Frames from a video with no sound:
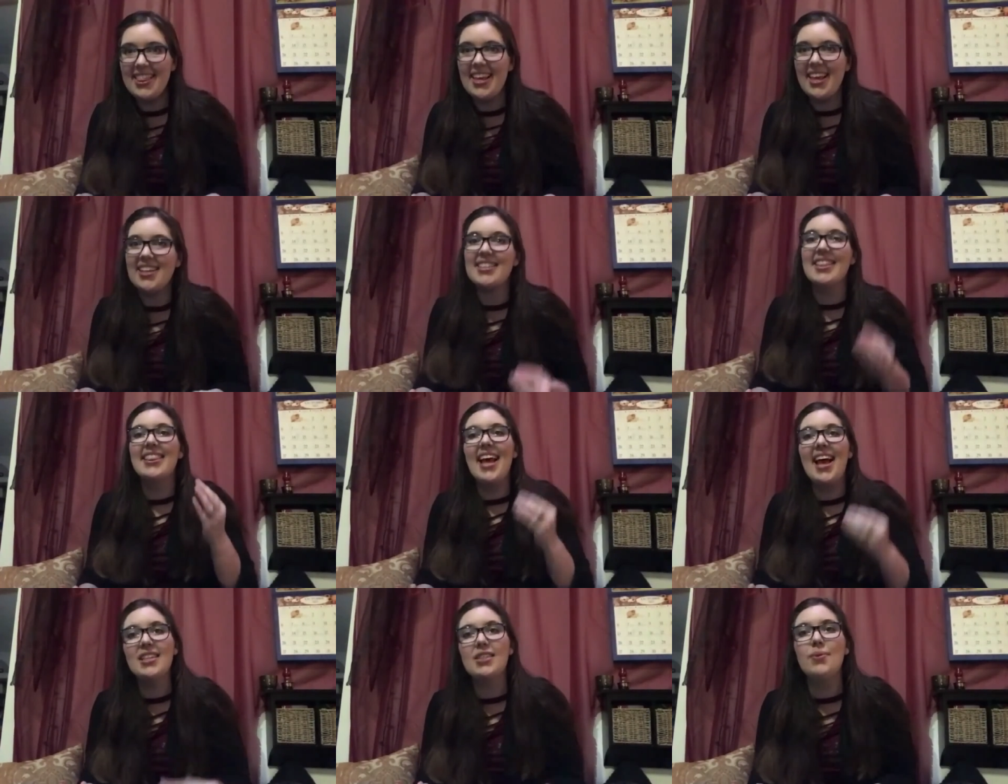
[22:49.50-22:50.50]
things.
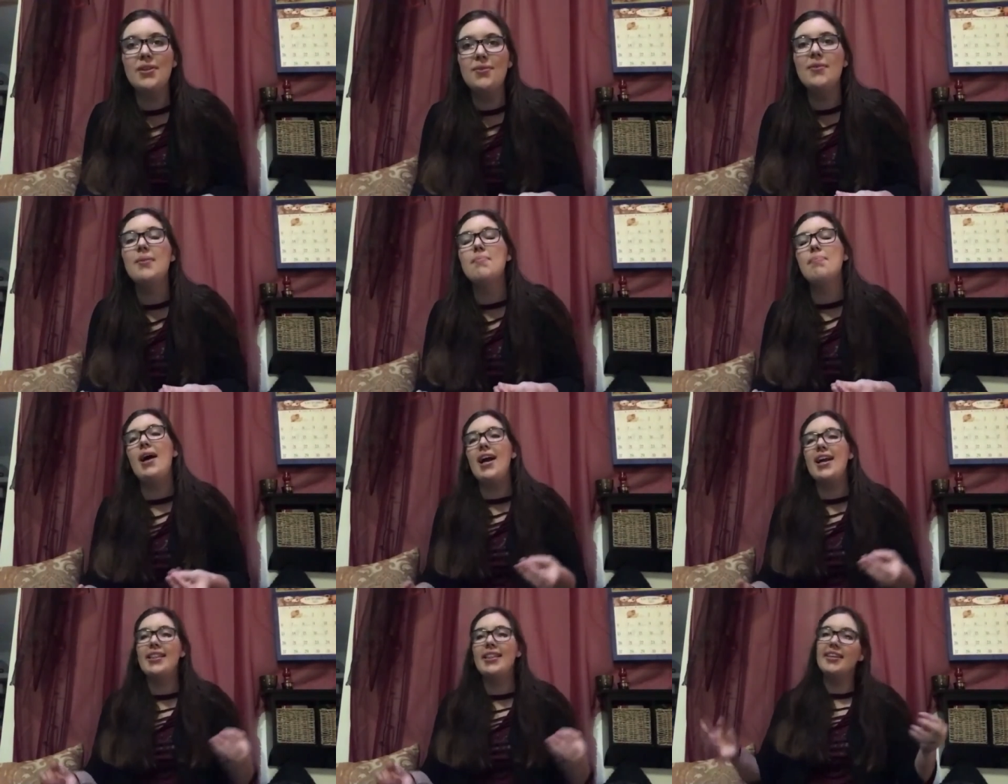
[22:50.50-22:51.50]
That's when you can
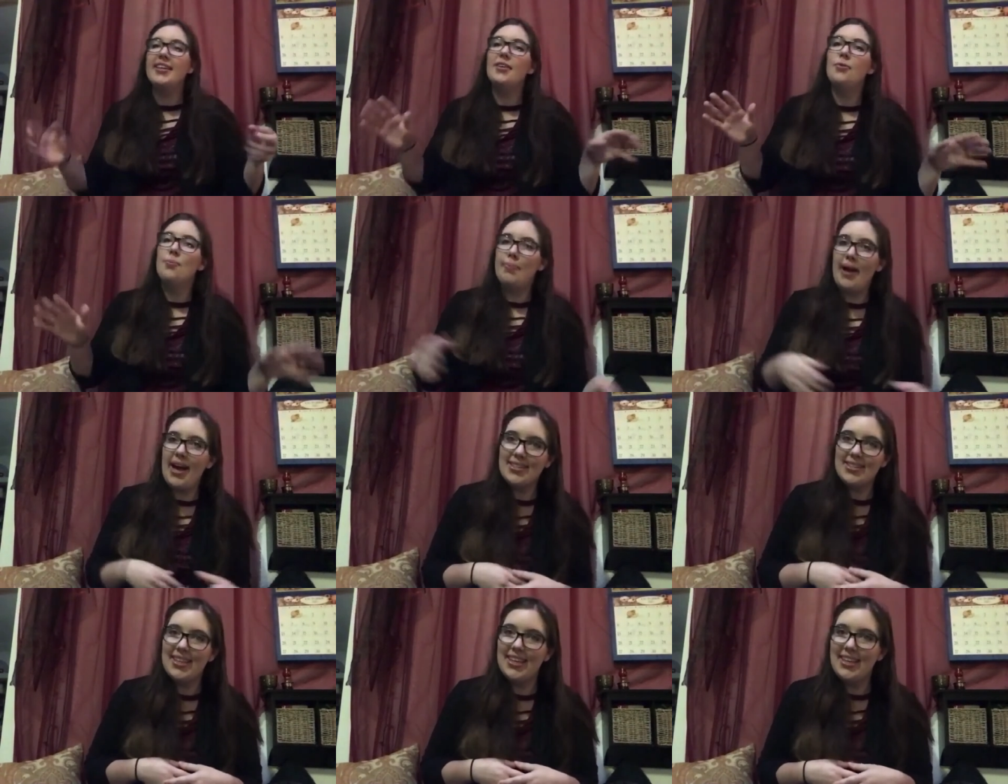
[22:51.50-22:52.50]
buy the cute
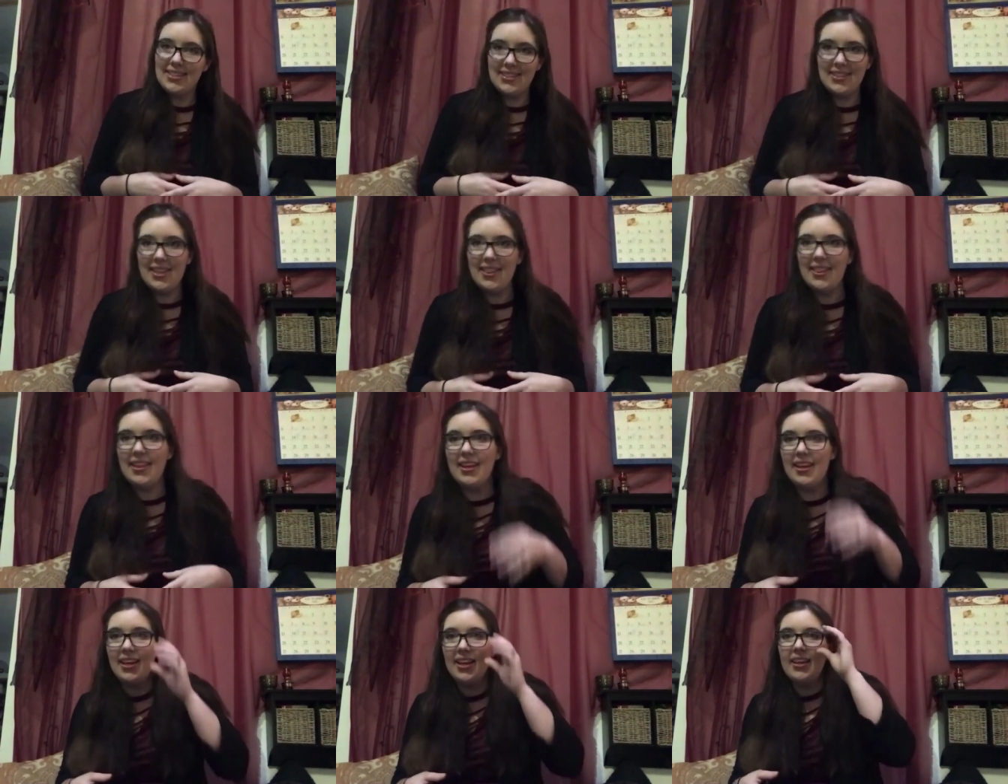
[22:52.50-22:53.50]
baskets and
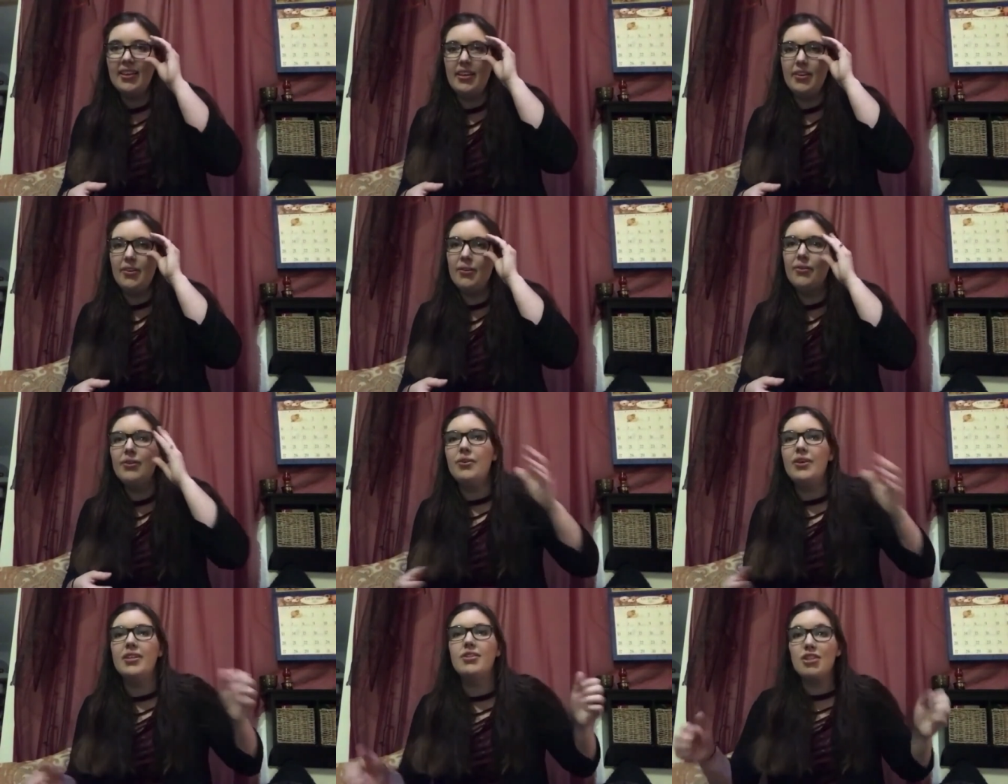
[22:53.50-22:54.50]
you
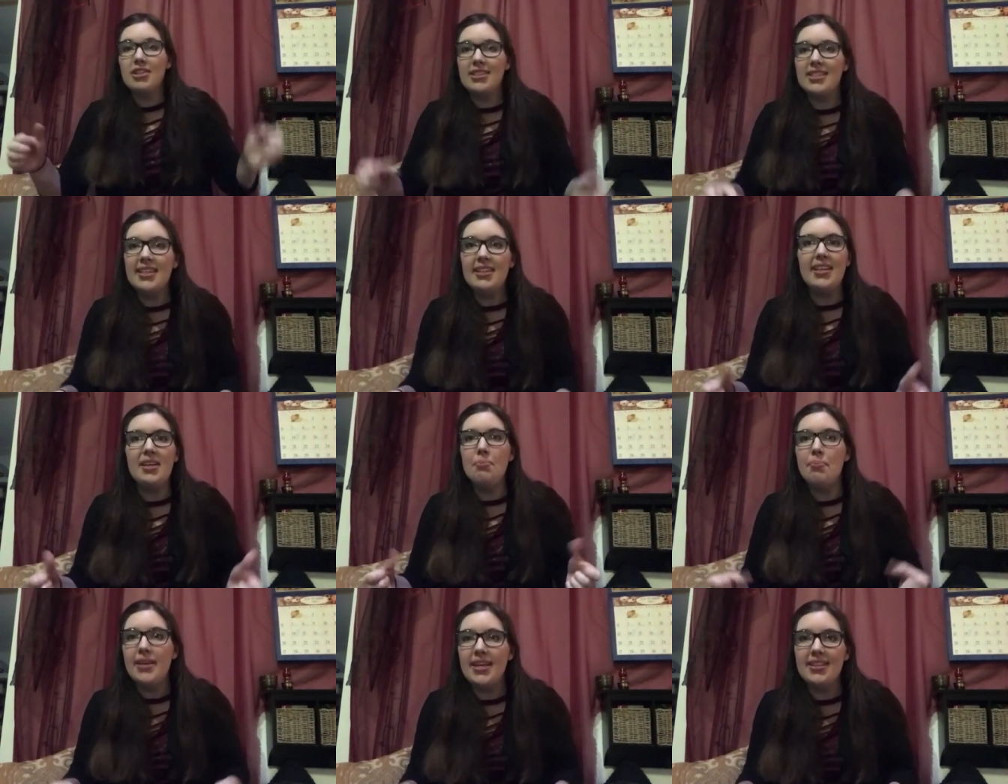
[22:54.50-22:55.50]
can start sealing
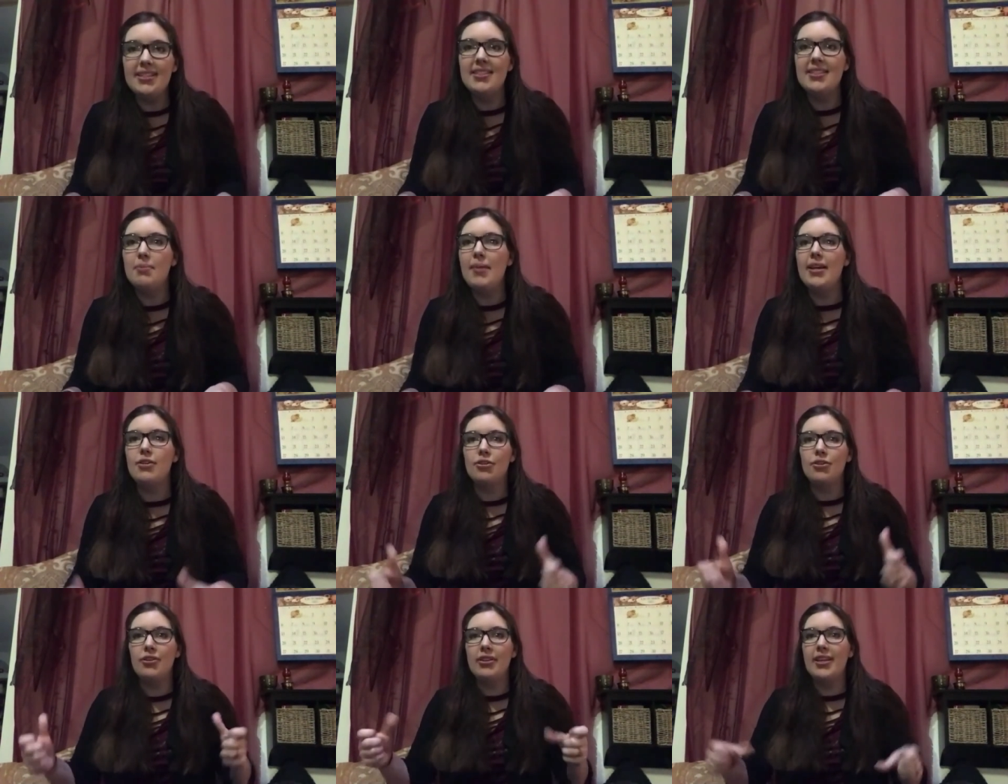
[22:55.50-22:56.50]
bins and make
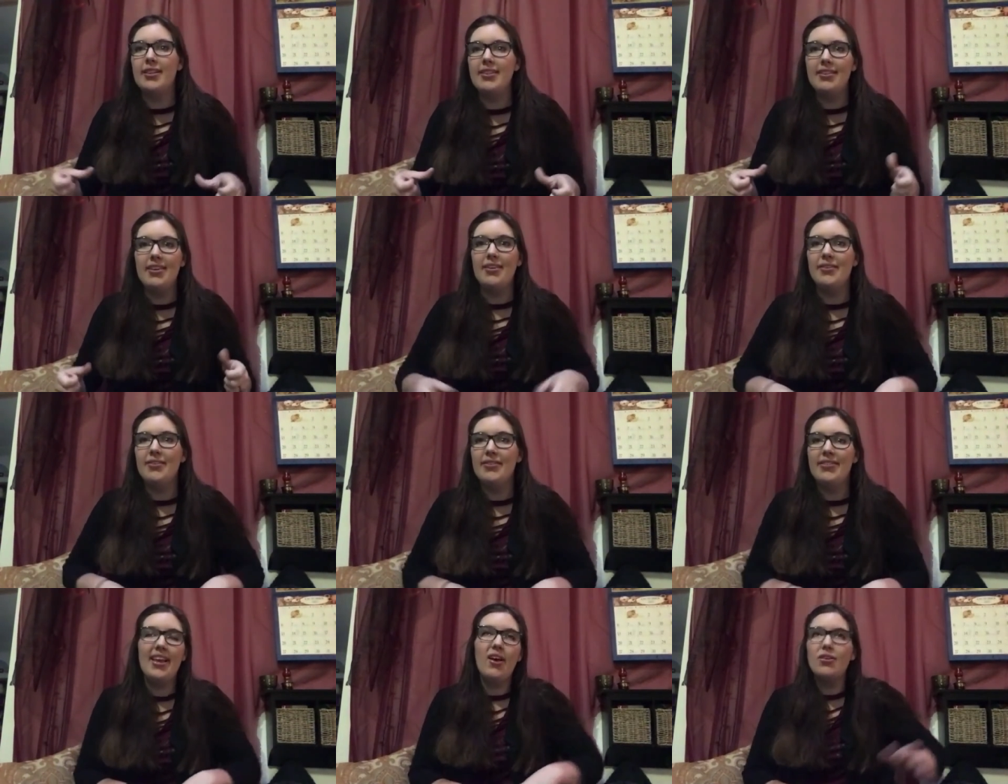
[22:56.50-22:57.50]
sure that,
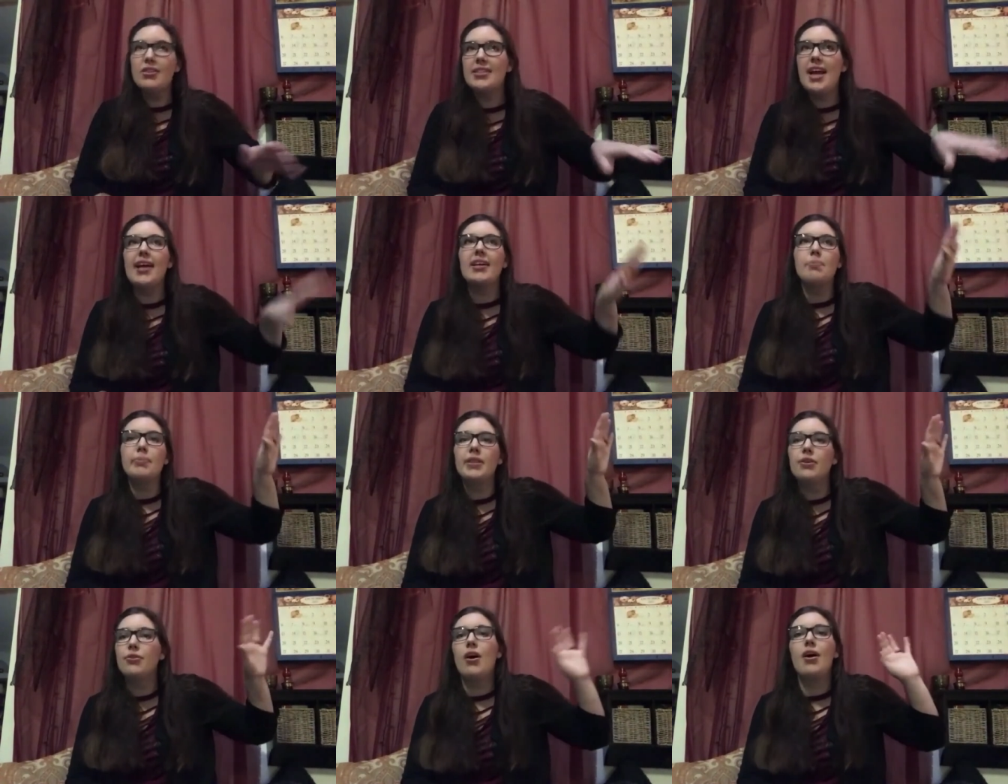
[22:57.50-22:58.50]
they all stack up in
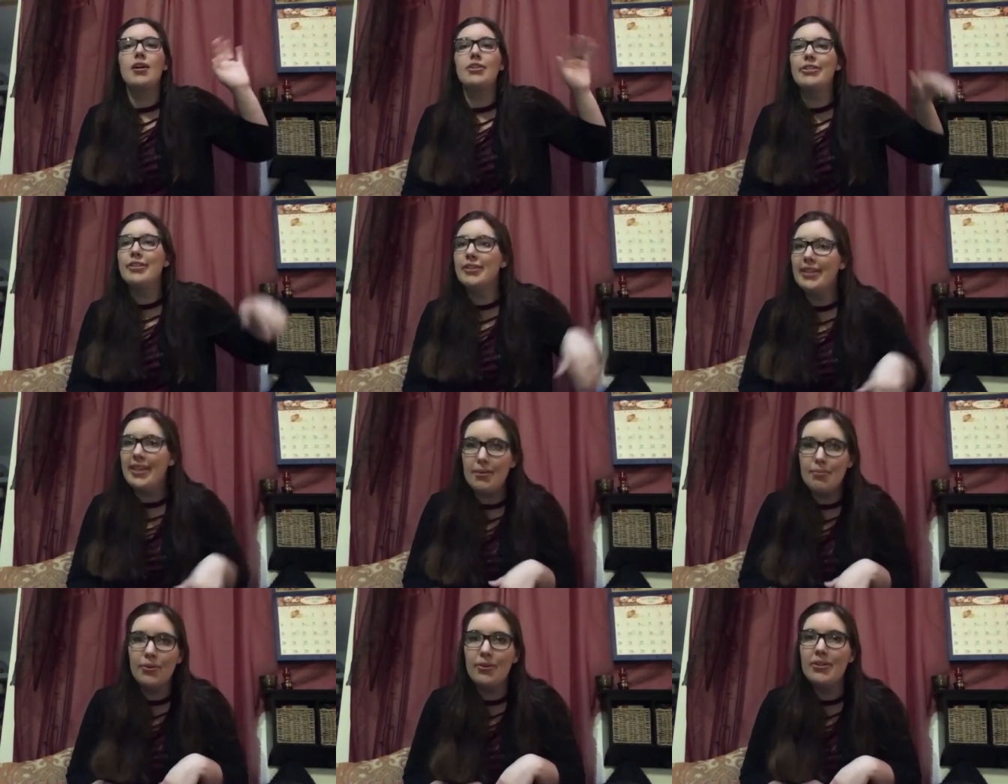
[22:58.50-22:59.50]
the garage and they're
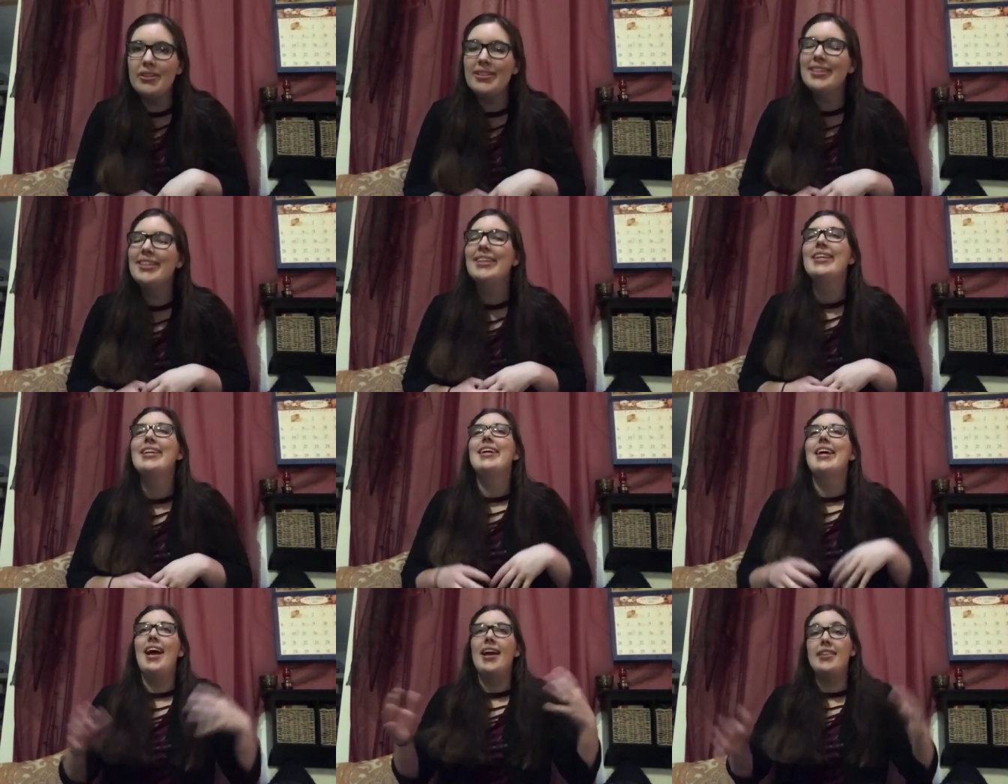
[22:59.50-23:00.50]
labeled.
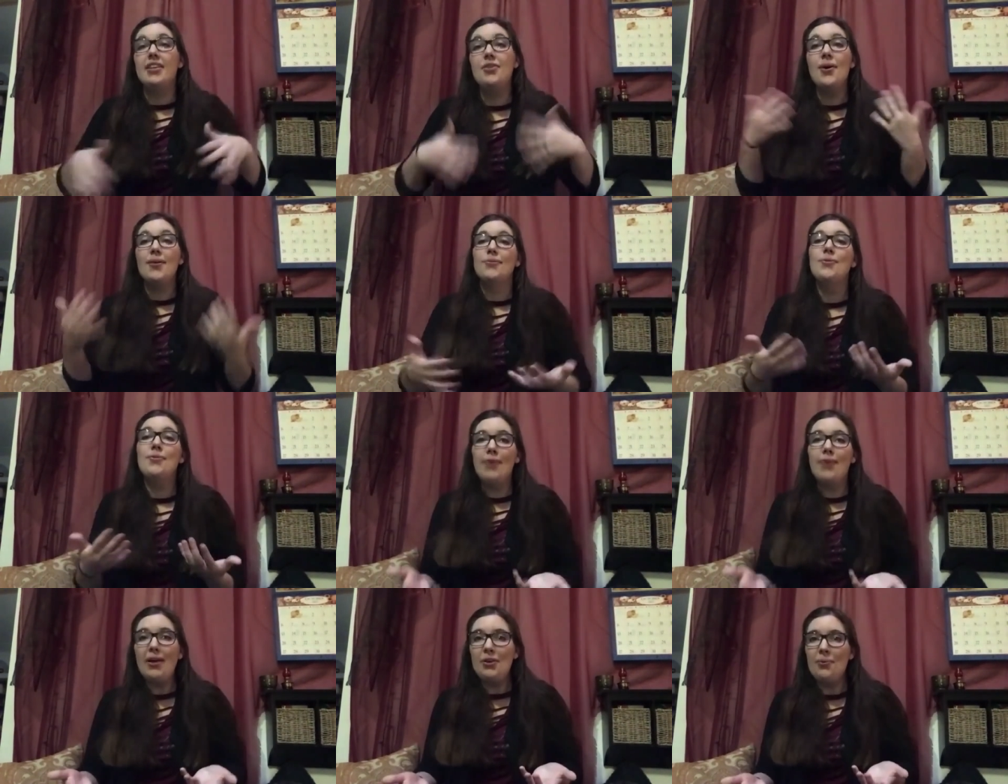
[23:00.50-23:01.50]
And then you have to
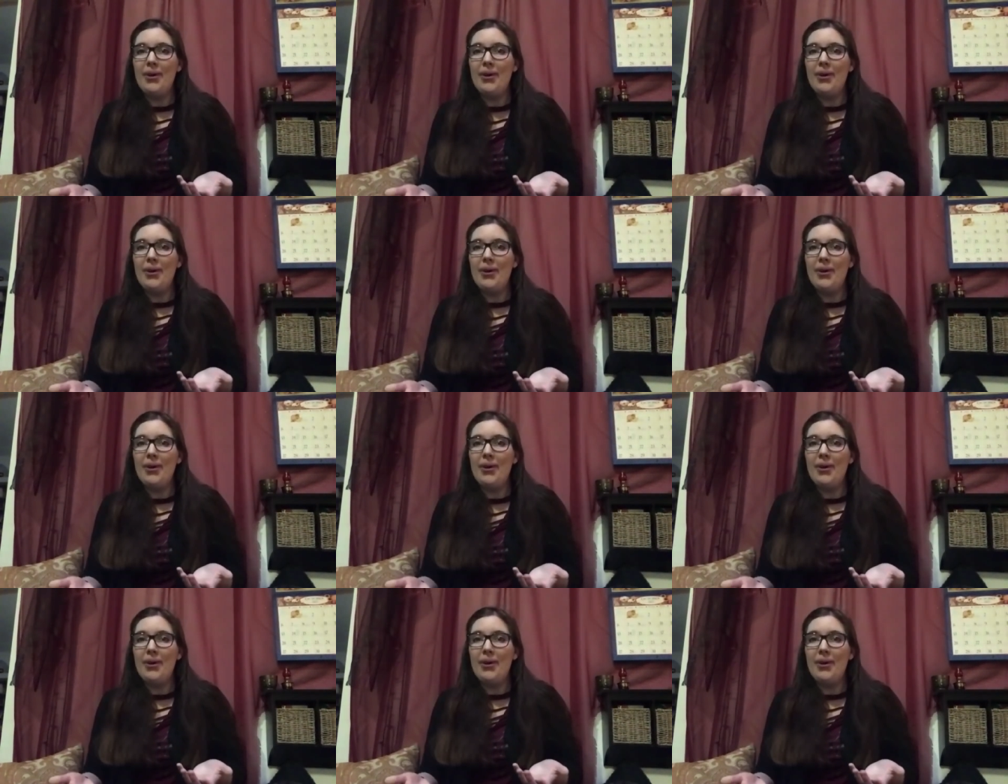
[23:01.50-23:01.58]
evaluate.